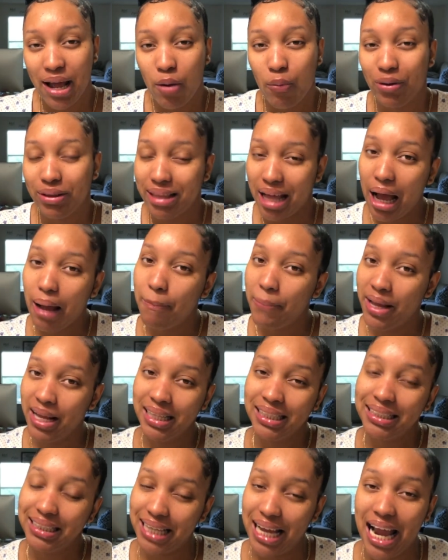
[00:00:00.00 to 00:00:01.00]
With that
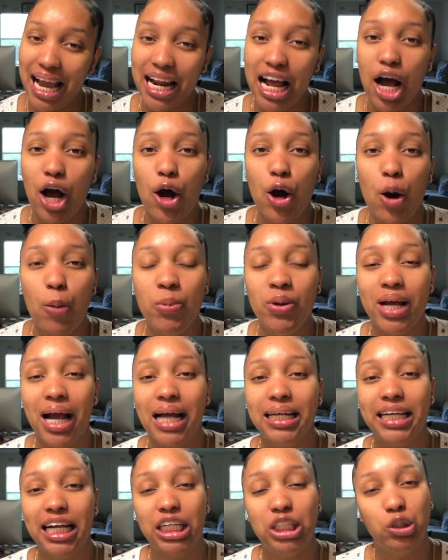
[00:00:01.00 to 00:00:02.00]
being said, I hope you
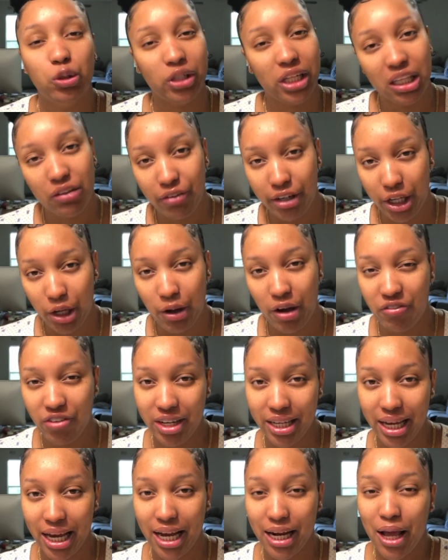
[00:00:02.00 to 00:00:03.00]
guys enjoyed this video. If you
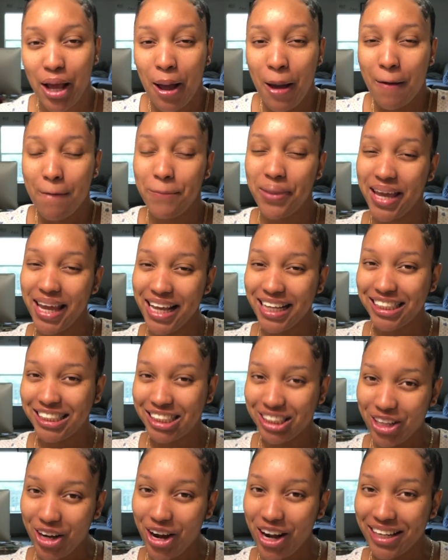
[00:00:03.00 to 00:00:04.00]
did, be
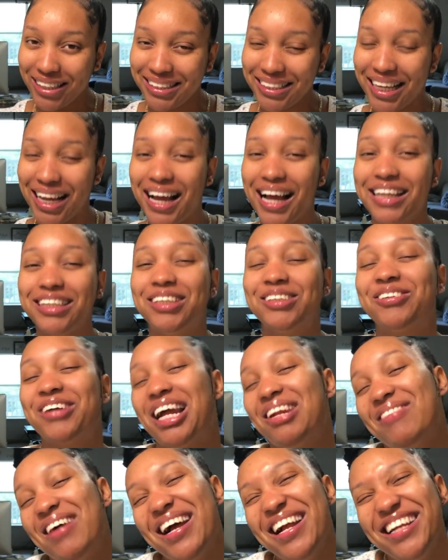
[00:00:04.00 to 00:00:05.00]
sure to
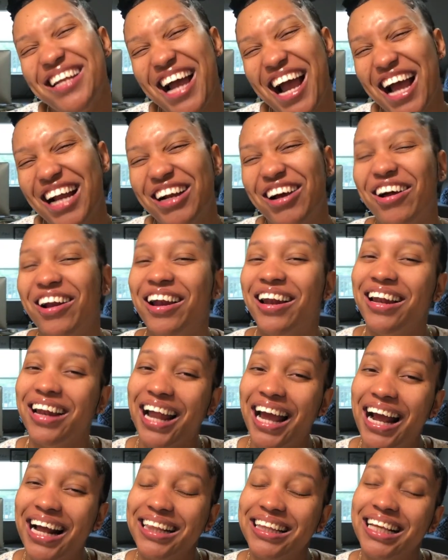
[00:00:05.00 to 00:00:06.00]
subscribe to my channel,
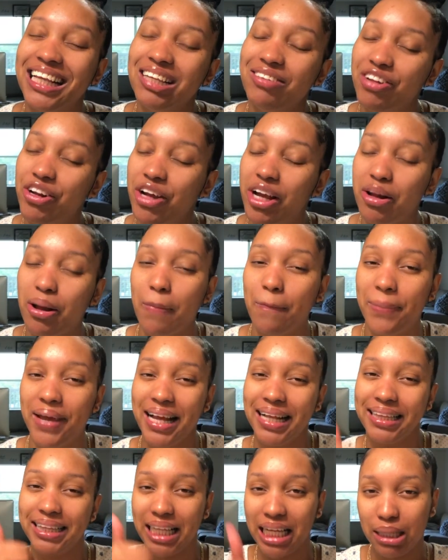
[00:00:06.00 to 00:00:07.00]
like this video, give it a
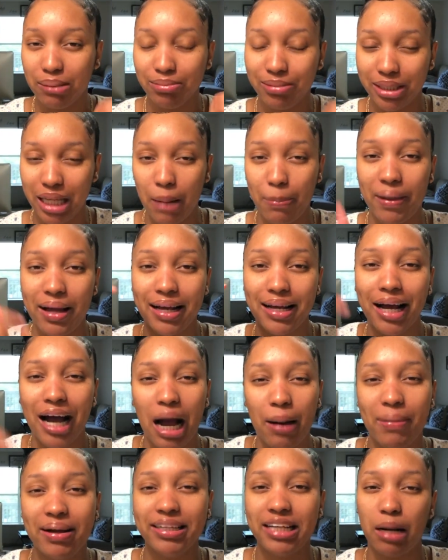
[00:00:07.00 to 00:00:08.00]
big thumbs up, and
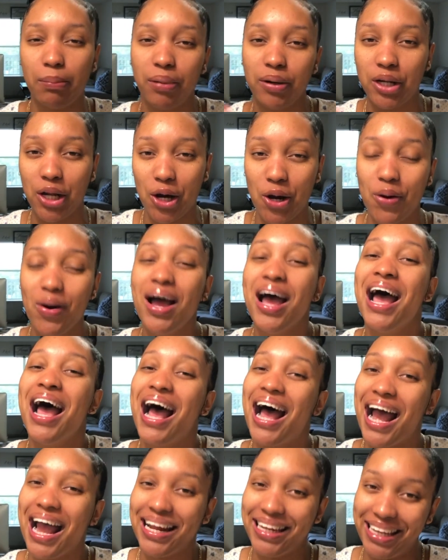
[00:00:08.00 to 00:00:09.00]
comment down below
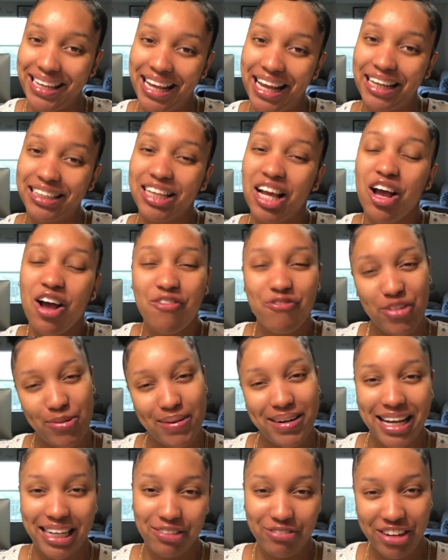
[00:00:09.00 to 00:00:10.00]
ideas for my
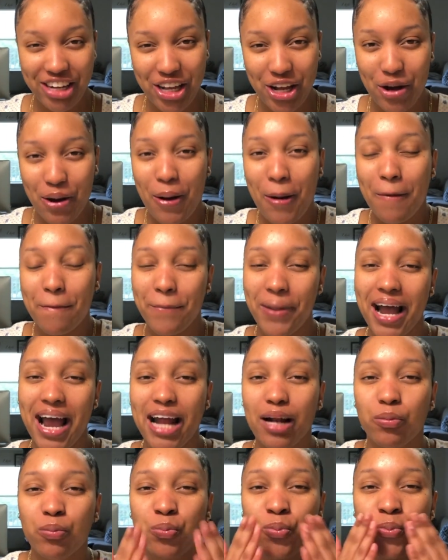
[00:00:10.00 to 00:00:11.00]
next video. But